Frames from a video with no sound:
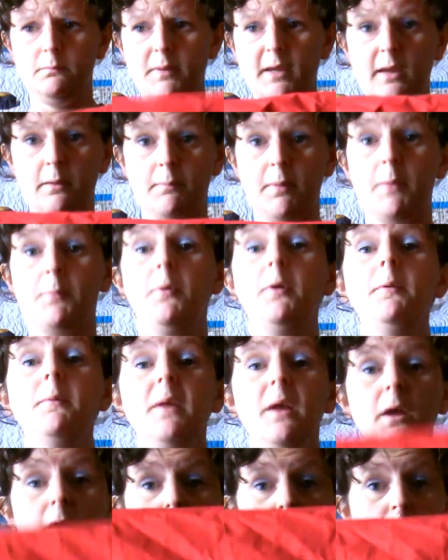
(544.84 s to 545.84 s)
baking paper.
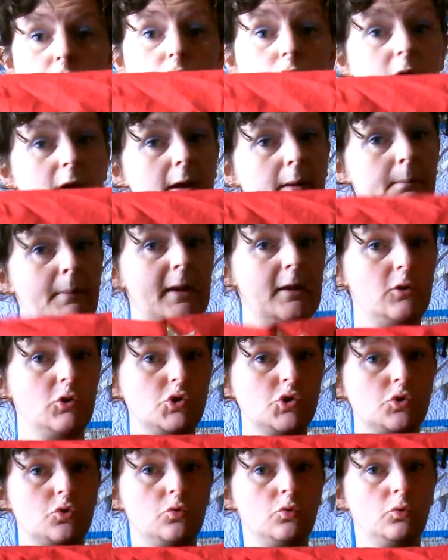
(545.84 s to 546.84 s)
You can
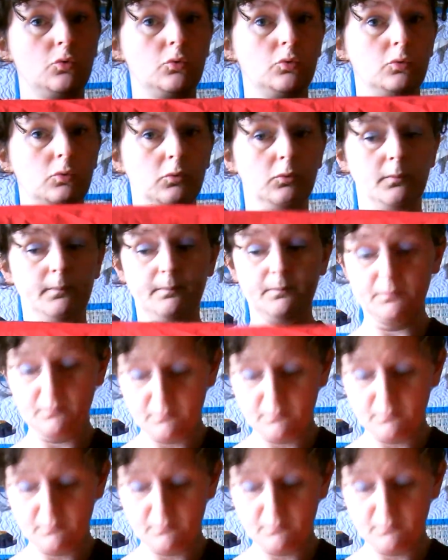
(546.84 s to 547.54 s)
manage to